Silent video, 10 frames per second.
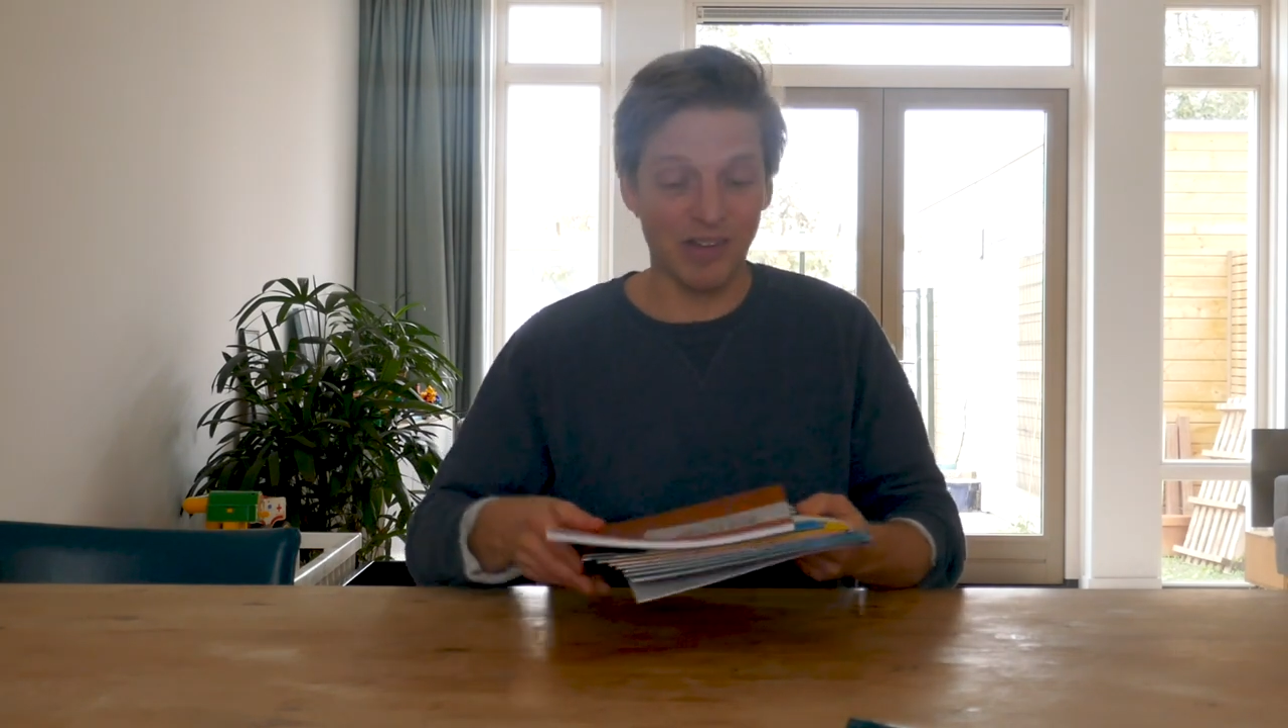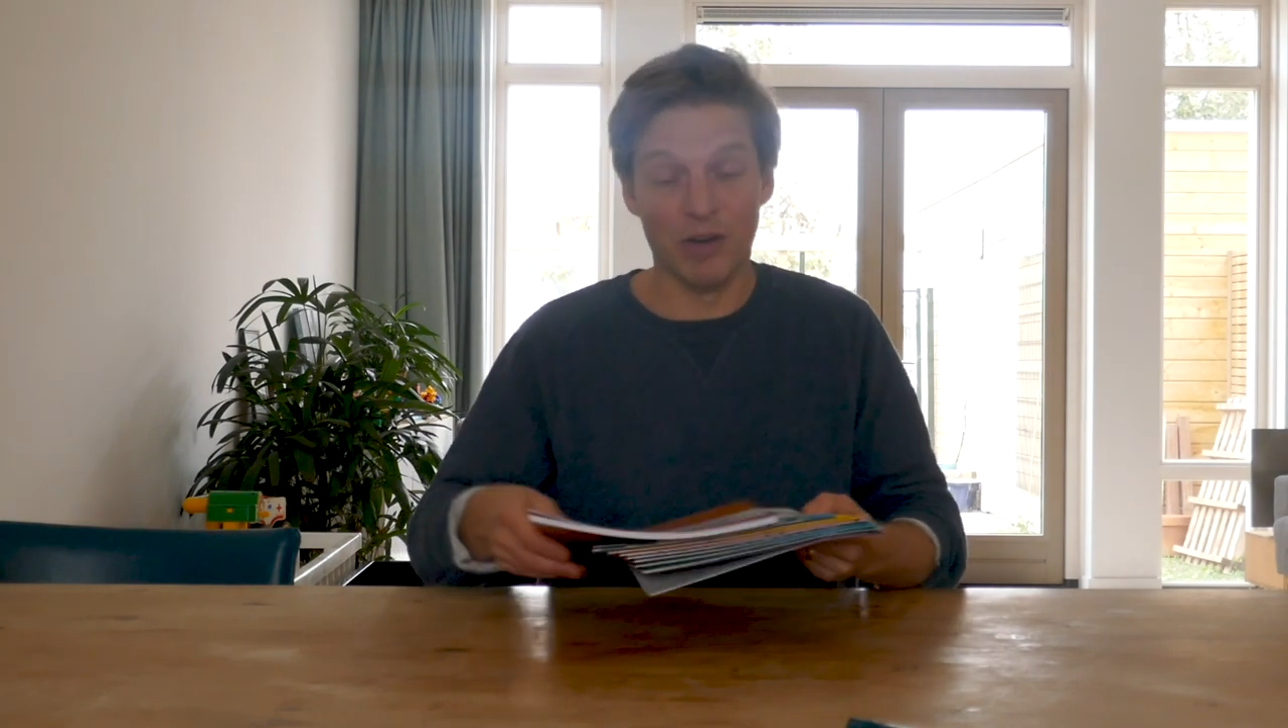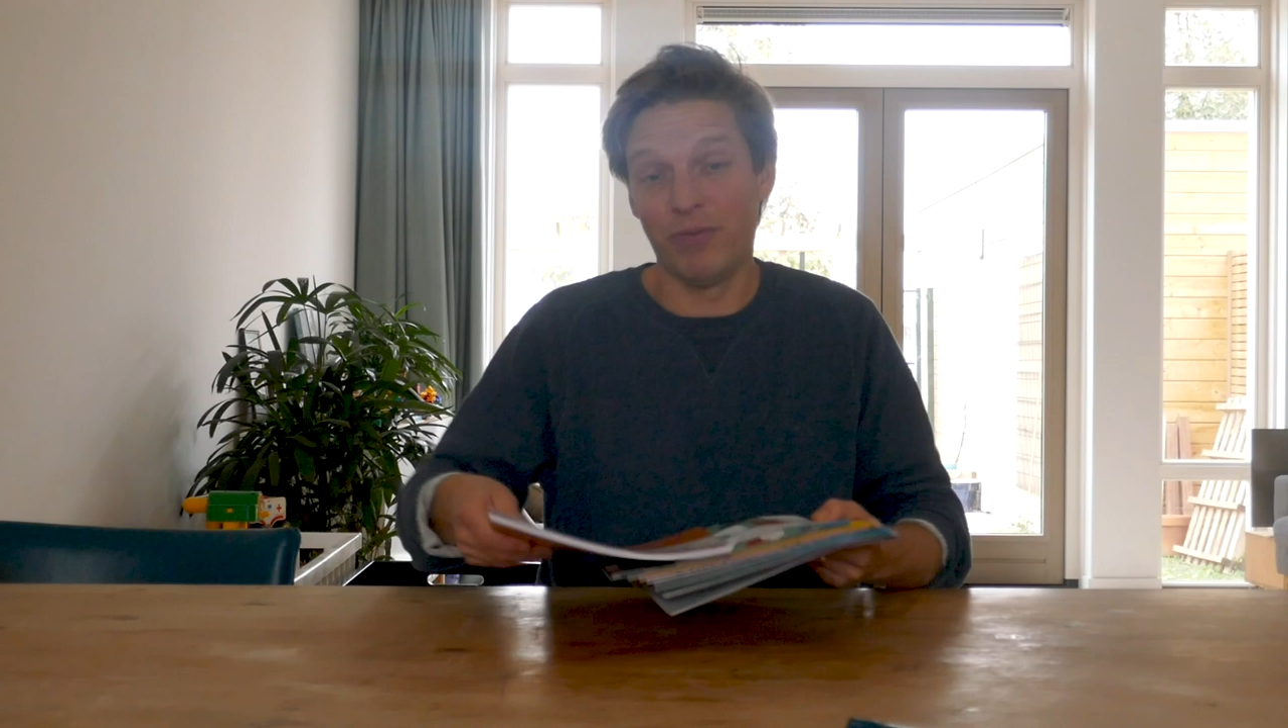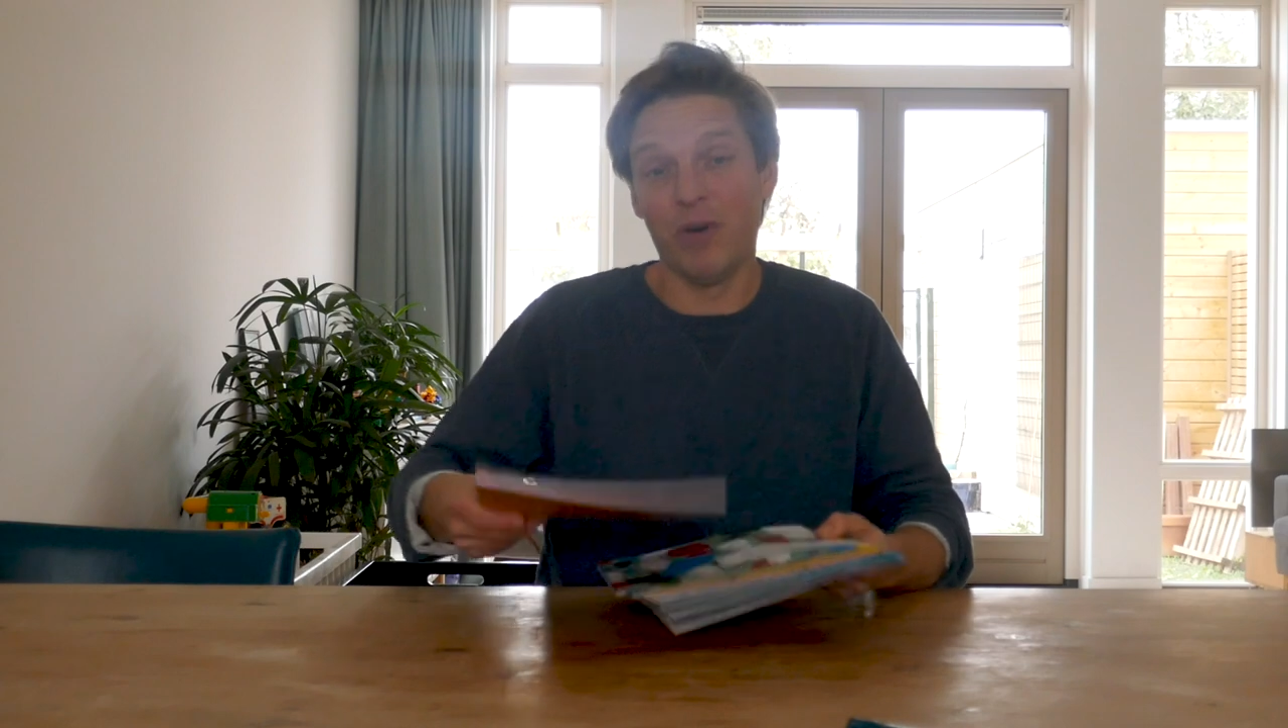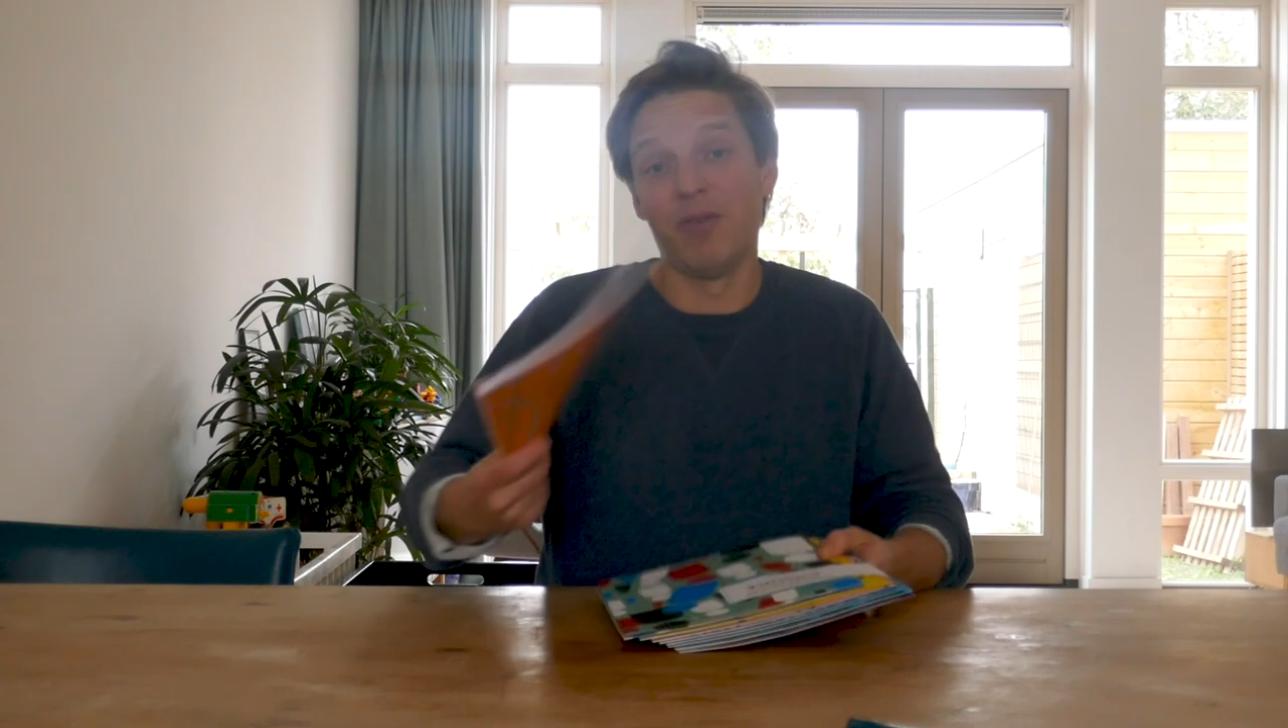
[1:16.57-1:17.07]

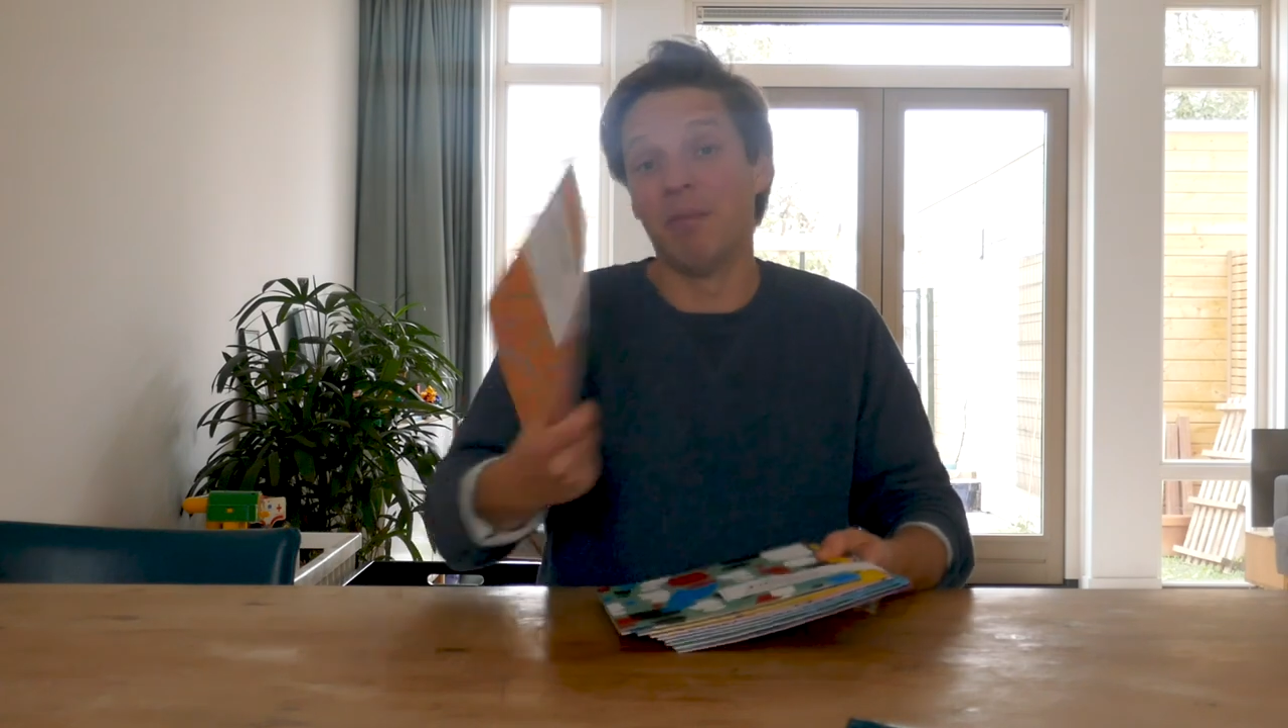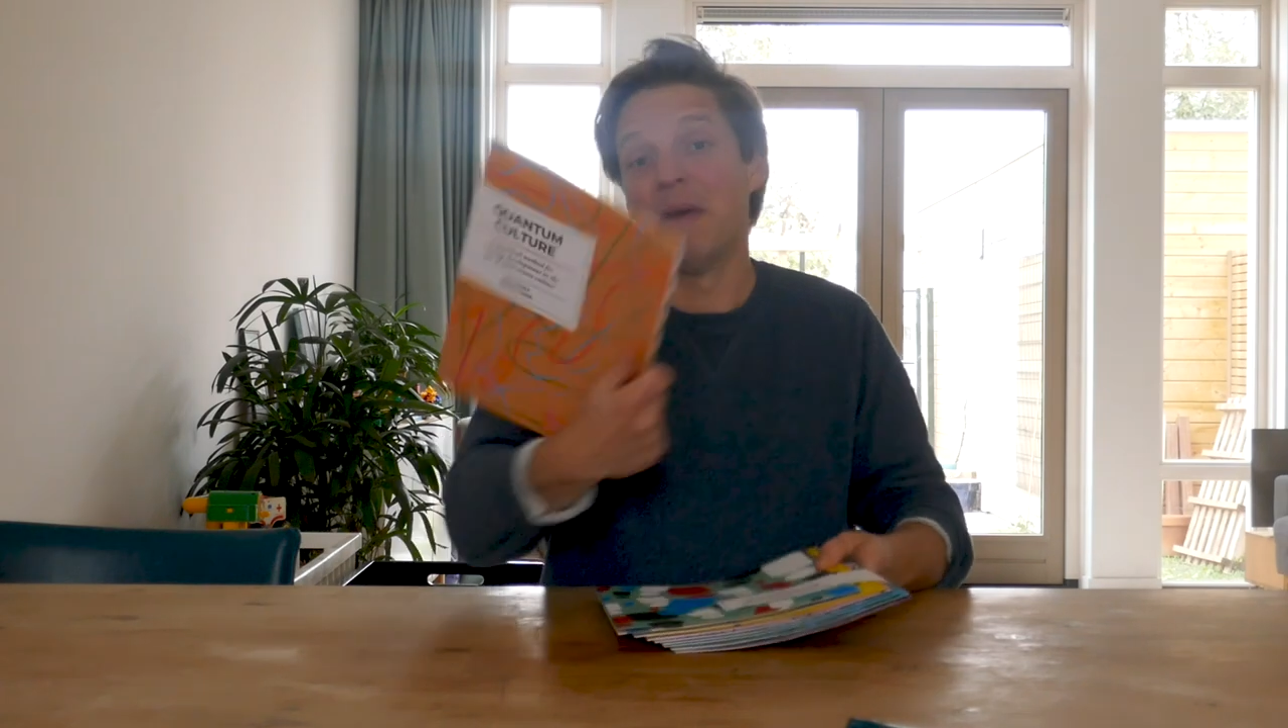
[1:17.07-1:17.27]
of a